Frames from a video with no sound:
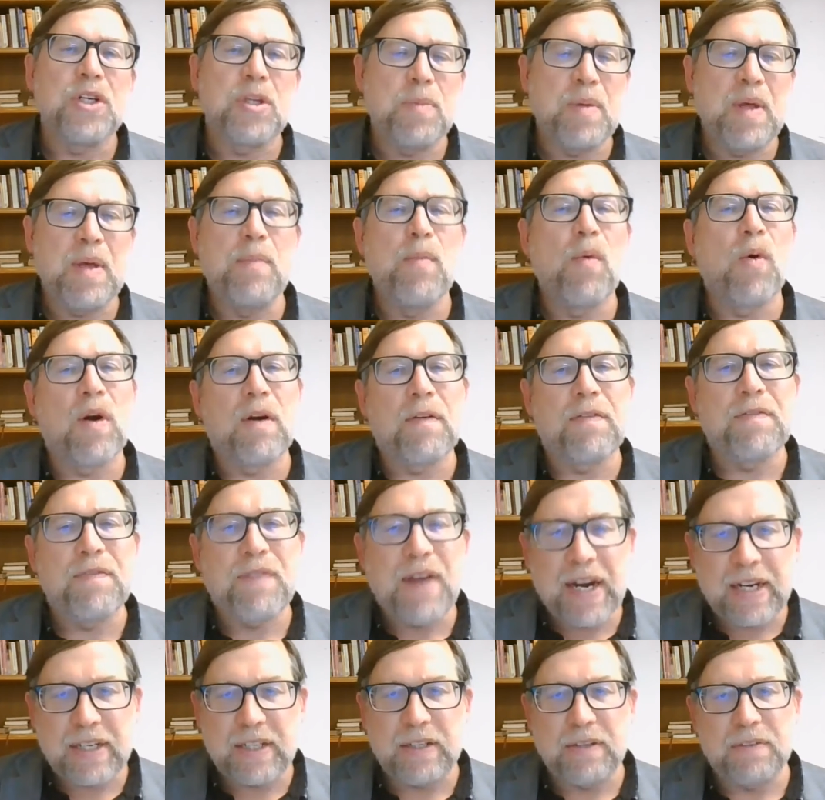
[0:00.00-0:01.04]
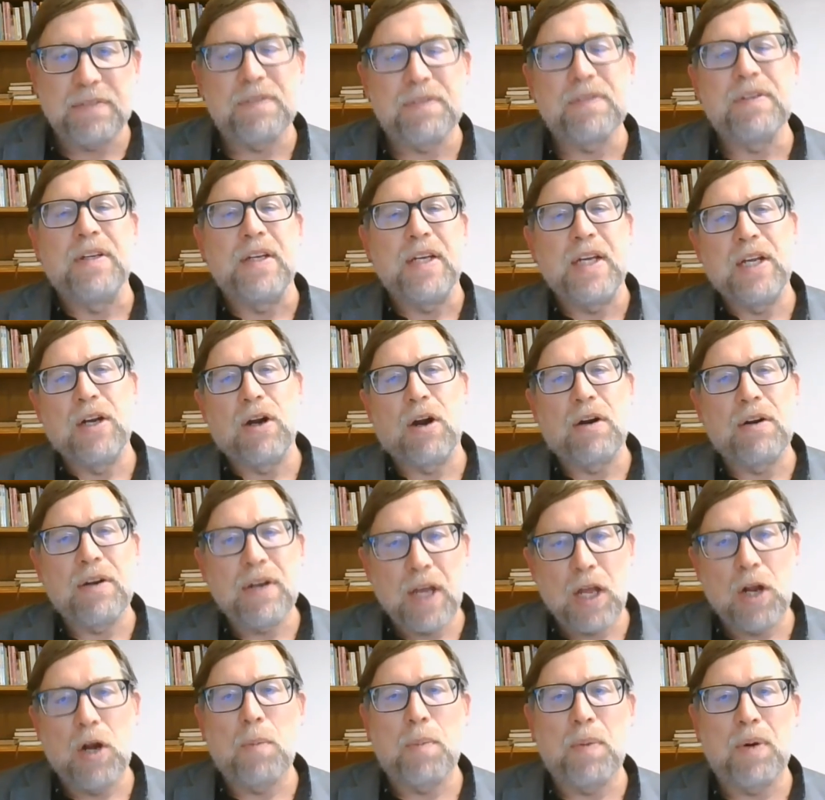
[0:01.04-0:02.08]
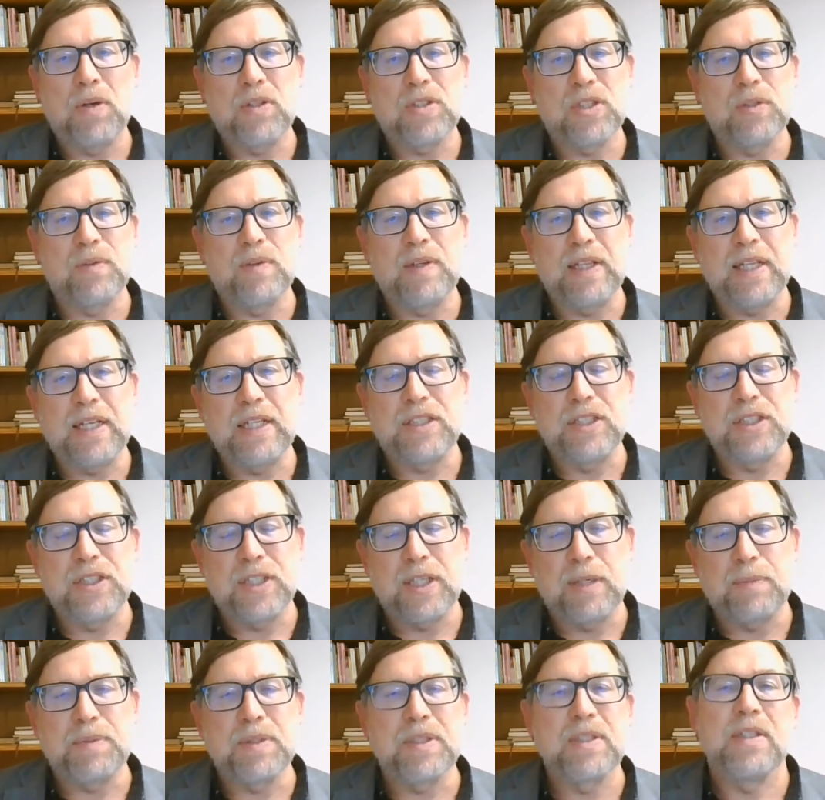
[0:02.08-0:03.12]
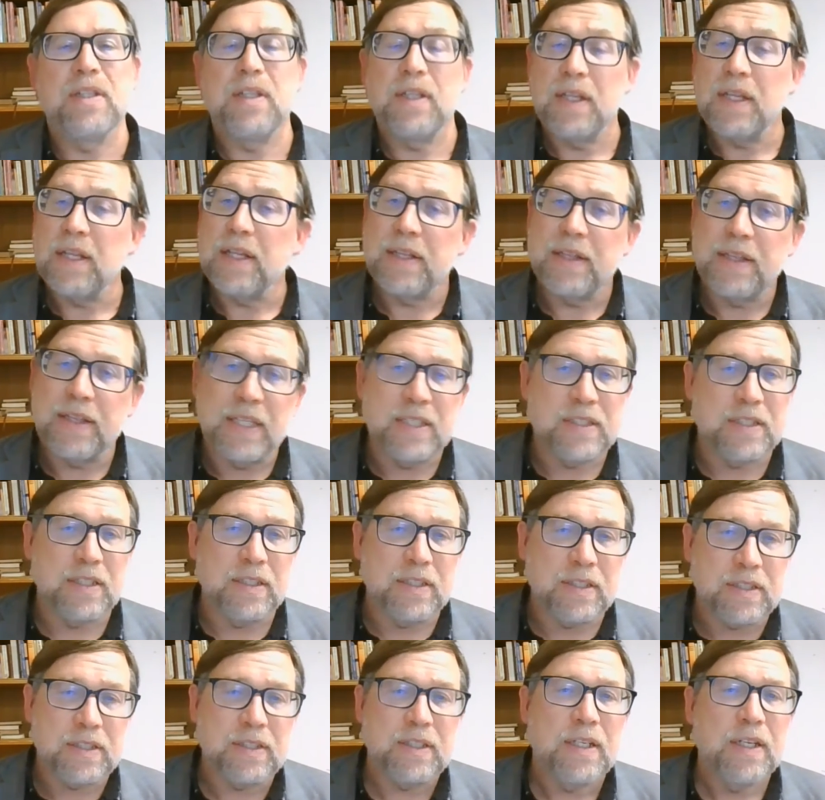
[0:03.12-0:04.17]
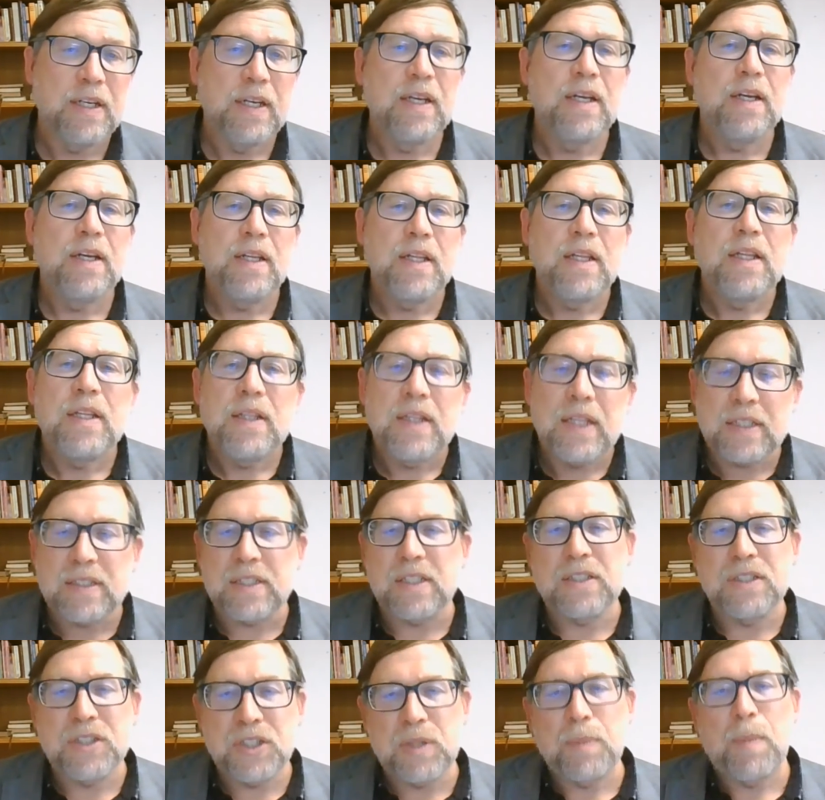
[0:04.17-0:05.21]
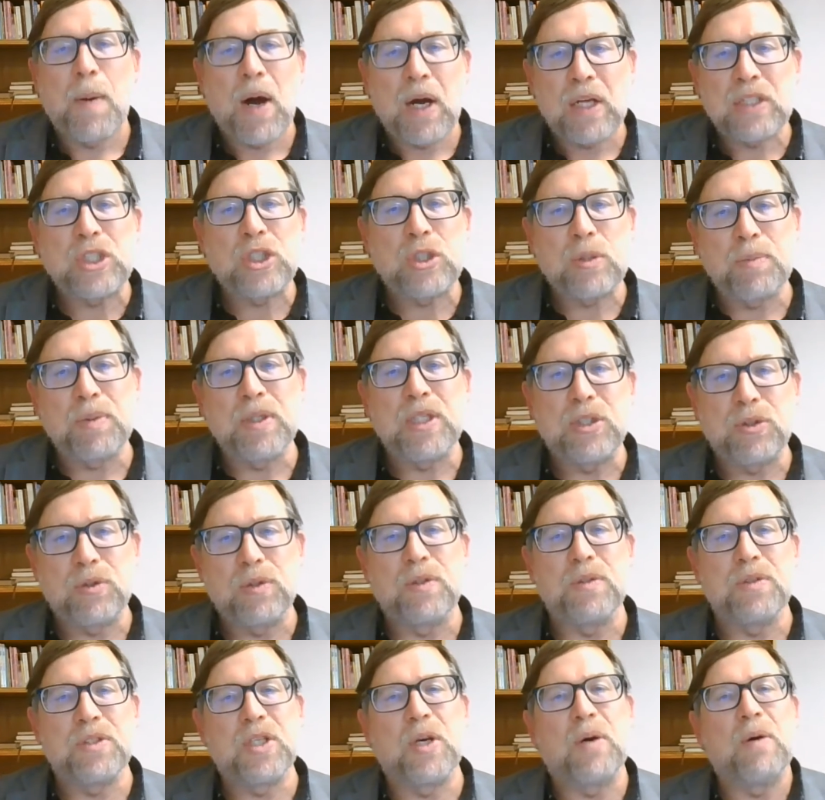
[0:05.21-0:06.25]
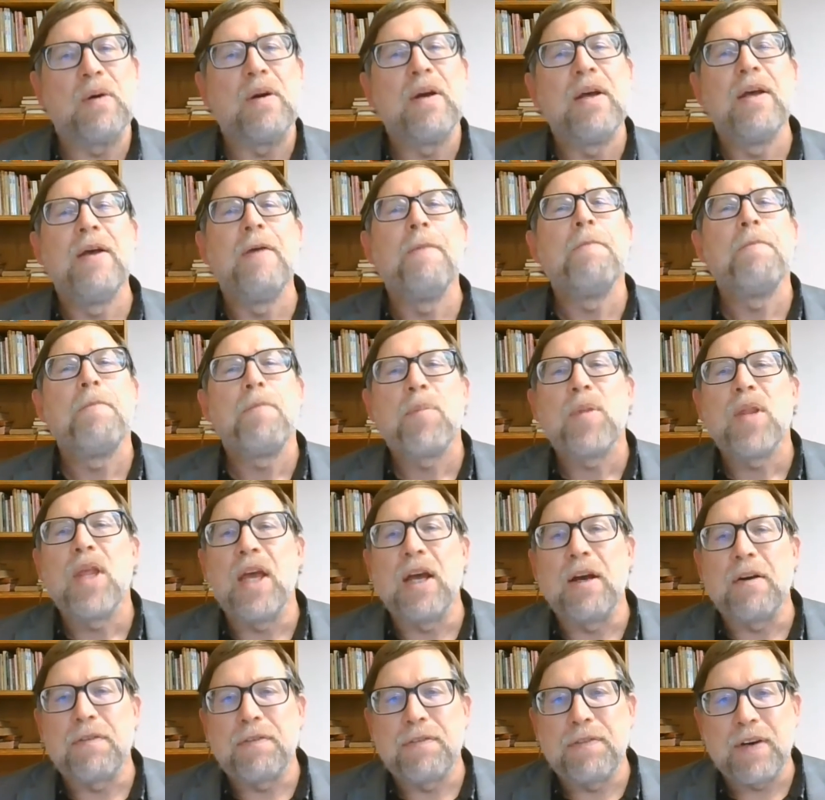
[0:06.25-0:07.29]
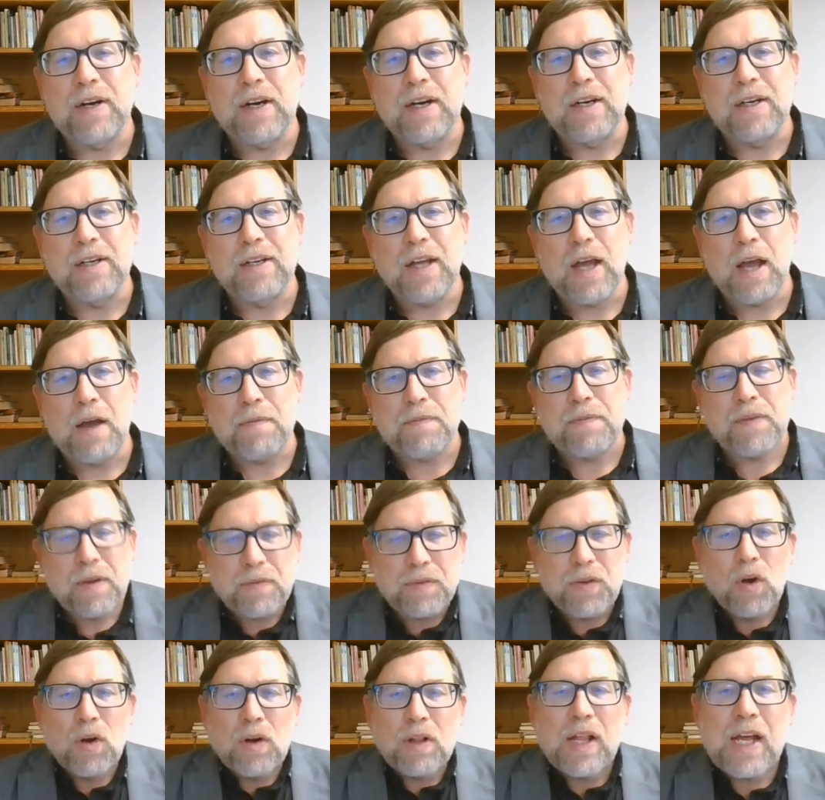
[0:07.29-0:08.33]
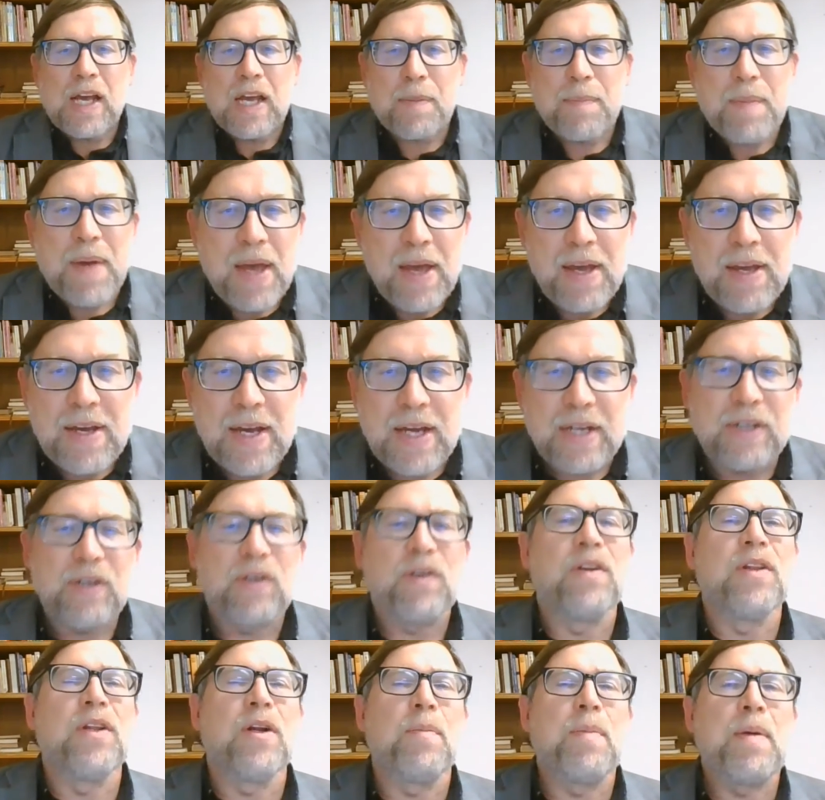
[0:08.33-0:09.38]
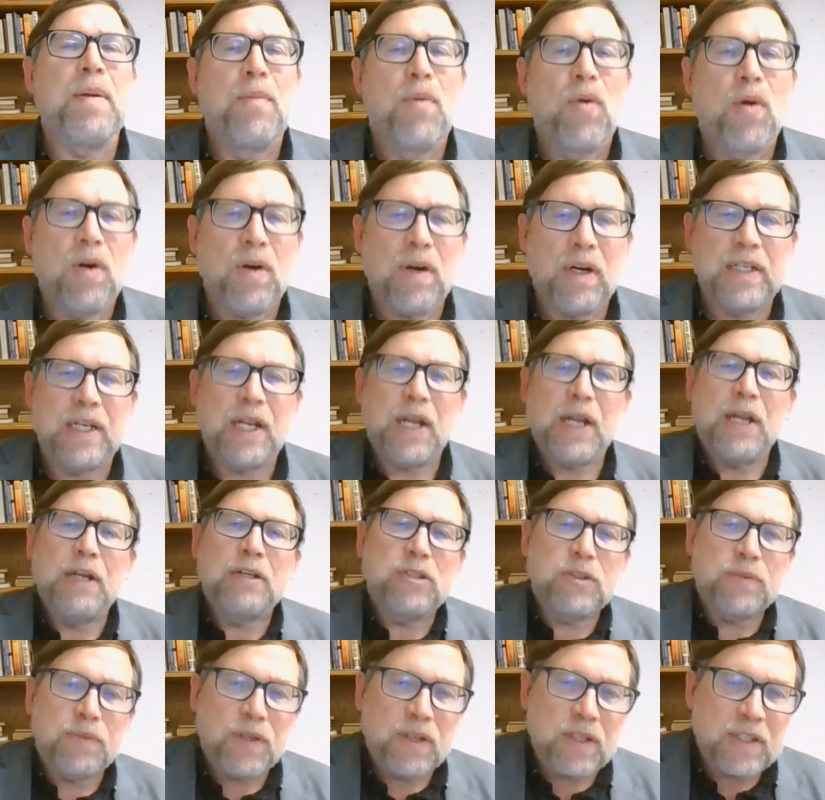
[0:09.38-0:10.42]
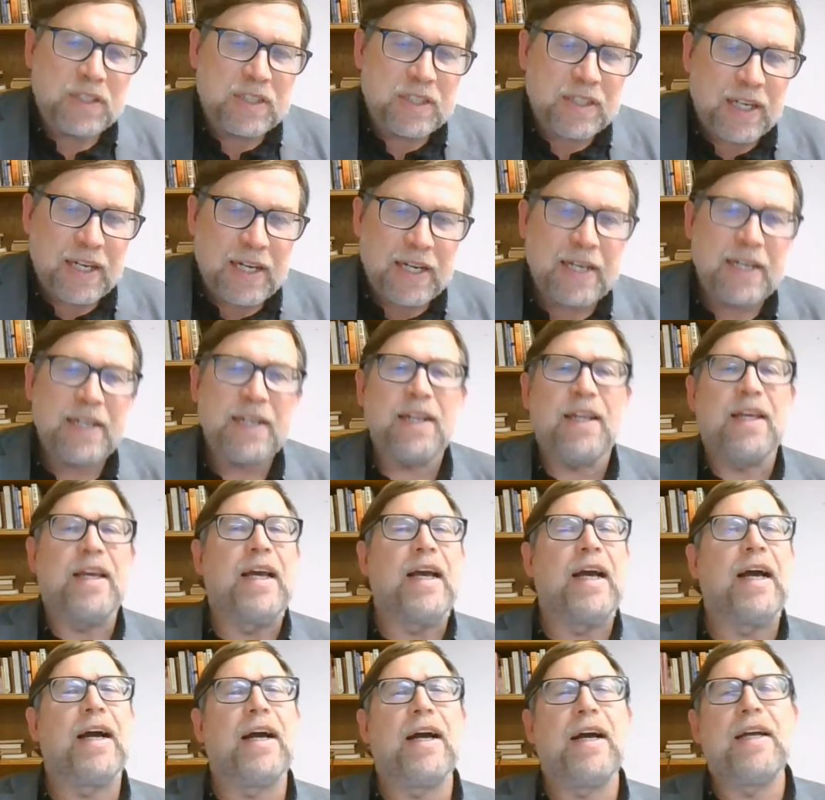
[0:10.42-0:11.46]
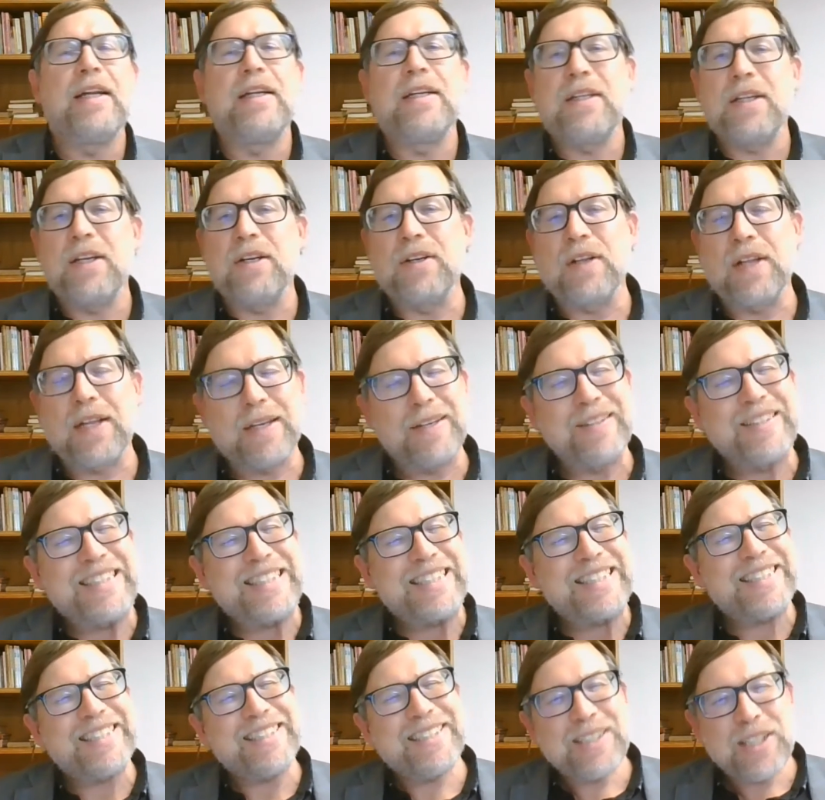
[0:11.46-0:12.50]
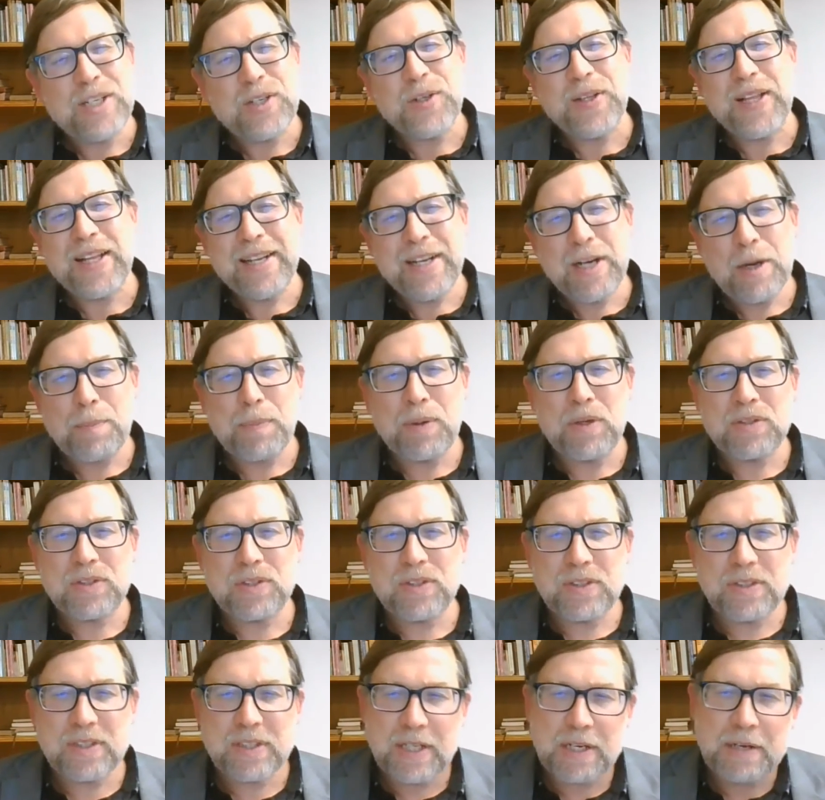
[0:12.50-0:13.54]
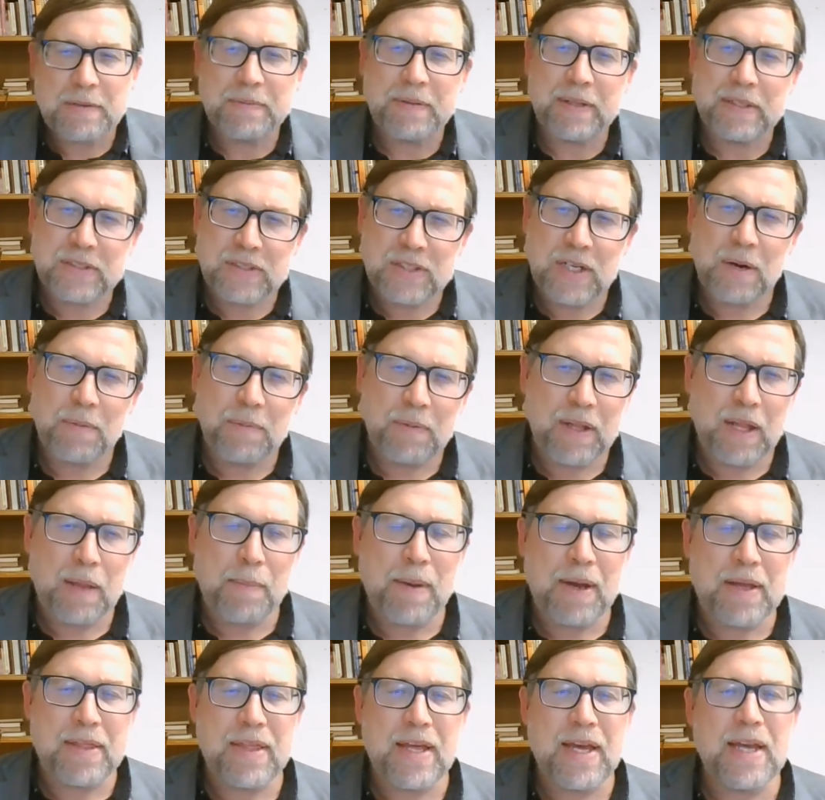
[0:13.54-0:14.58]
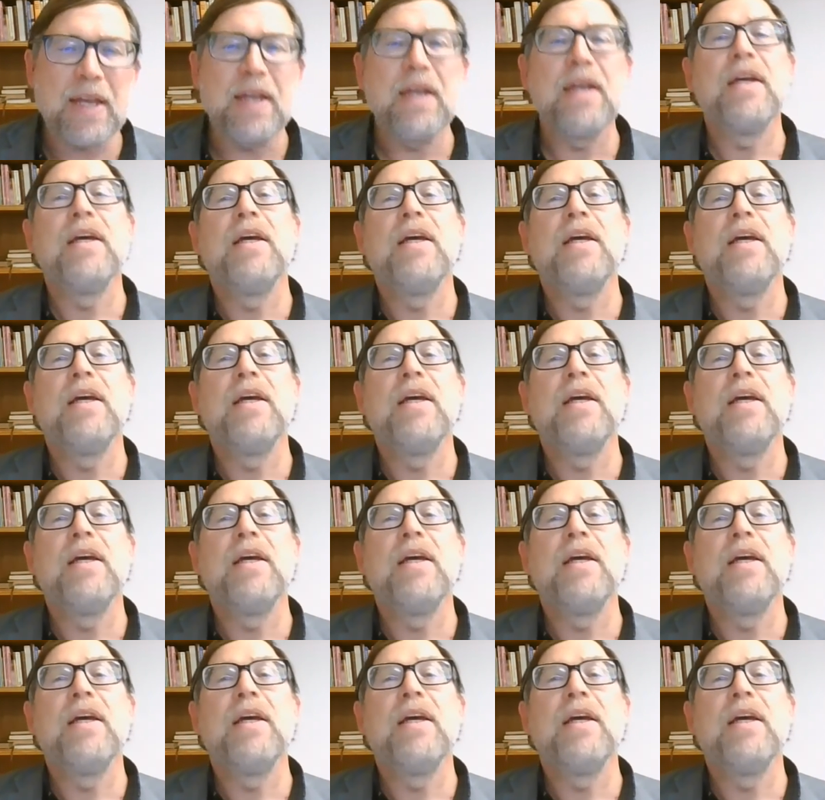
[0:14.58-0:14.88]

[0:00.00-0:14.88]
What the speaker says: to be more effective in our interpersonal relationships. This is demonstrably true. So if you're like me and you're a little bit more on the introverted side and you're like, that interpersonal stuff, that's not really my thing,